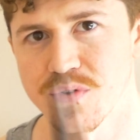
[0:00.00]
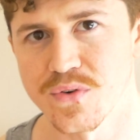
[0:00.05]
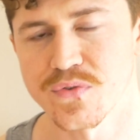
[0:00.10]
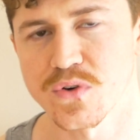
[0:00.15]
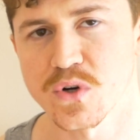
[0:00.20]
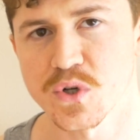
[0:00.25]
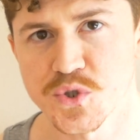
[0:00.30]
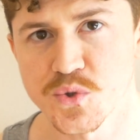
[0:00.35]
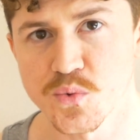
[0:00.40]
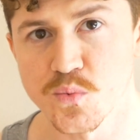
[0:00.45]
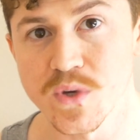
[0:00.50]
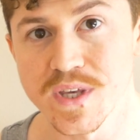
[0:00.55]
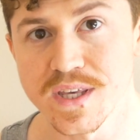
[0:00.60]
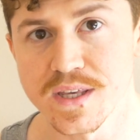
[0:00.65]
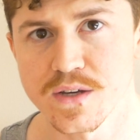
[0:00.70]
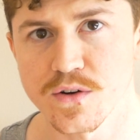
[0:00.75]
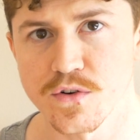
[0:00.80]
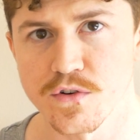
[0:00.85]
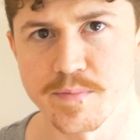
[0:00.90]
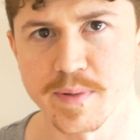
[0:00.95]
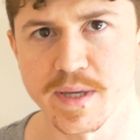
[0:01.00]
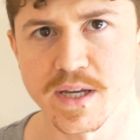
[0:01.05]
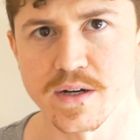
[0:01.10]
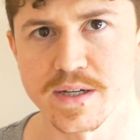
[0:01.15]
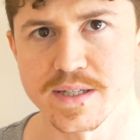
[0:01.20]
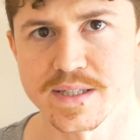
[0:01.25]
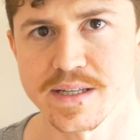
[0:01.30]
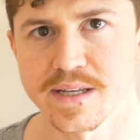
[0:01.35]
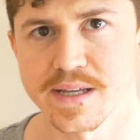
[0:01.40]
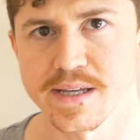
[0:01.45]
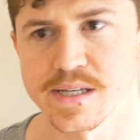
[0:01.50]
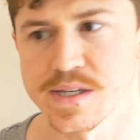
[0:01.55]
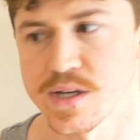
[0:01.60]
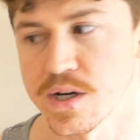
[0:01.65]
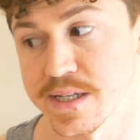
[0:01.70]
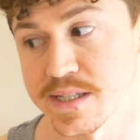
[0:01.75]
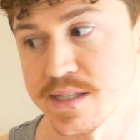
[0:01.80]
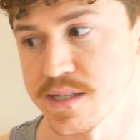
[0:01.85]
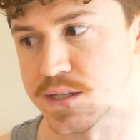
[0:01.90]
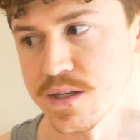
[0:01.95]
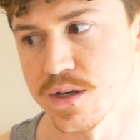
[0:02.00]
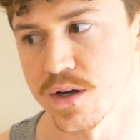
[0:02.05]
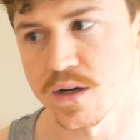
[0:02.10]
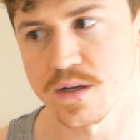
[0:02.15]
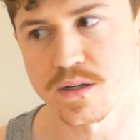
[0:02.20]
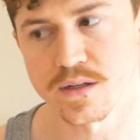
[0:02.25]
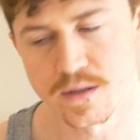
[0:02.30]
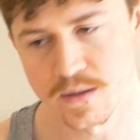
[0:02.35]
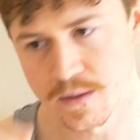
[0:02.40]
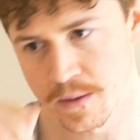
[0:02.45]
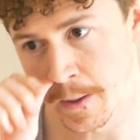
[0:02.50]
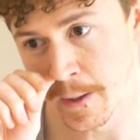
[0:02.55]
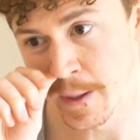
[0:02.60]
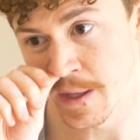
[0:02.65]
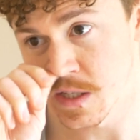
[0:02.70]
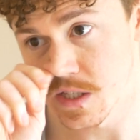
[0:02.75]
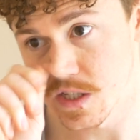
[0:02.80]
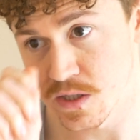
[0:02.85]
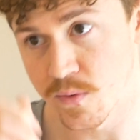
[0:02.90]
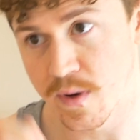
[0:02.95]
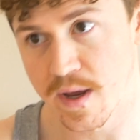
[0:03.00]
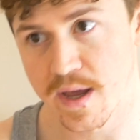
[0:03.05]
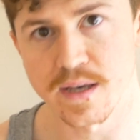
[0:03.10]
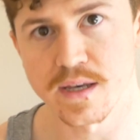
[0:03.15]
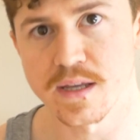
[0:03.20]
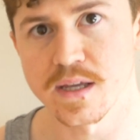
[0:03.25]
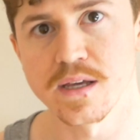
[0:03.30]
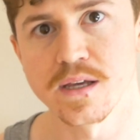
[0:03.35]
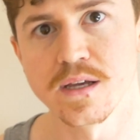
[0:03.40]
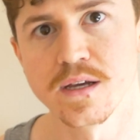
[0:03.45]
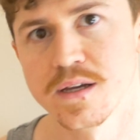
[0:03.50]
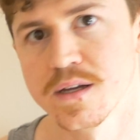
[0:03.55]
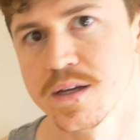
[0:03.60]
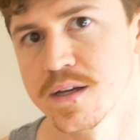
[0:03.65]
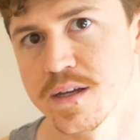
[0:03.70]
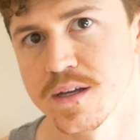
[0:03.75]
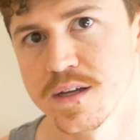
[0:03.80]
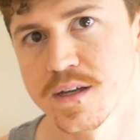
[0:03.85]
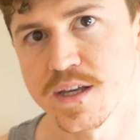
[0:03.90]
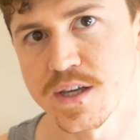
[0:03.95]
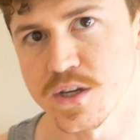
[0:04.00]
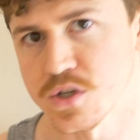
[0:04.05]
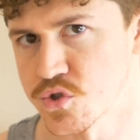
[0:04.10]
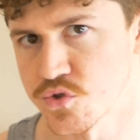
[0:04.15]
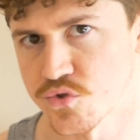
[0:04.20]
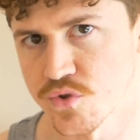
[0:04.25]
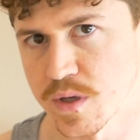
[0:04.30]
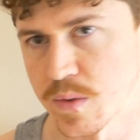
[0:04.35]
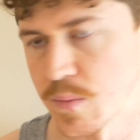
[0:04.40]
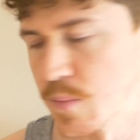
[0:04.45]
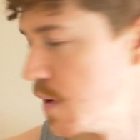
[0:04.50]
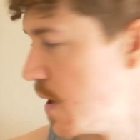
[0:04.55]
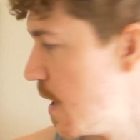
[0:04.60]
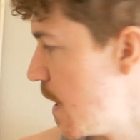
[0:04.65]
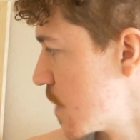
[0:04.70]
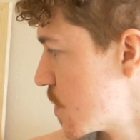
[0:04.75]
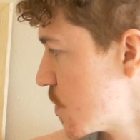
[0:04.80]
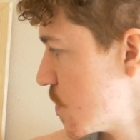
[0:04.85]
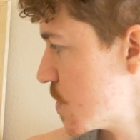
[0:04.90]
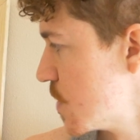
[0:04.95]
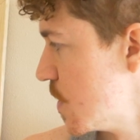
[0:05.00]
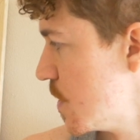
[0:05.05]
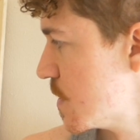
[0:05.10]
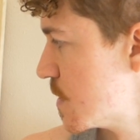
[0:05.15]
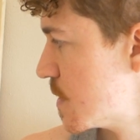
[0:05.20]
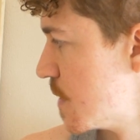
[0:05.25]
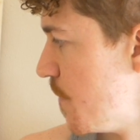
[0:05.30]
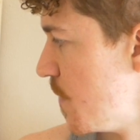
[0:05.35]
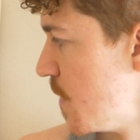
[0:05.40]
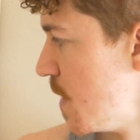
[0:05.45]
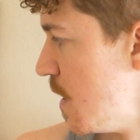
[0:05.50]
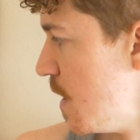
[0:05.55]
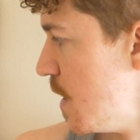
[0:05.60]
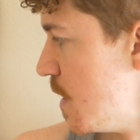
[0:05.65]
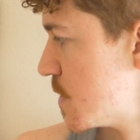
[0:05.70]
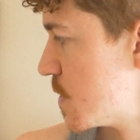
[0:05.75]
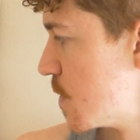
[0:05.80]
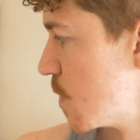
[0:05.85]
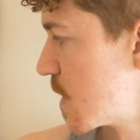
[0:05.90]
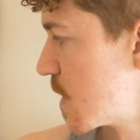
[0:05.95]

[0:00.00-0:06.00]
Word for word: the first week of being isolated, I did not do any extreme exercise. So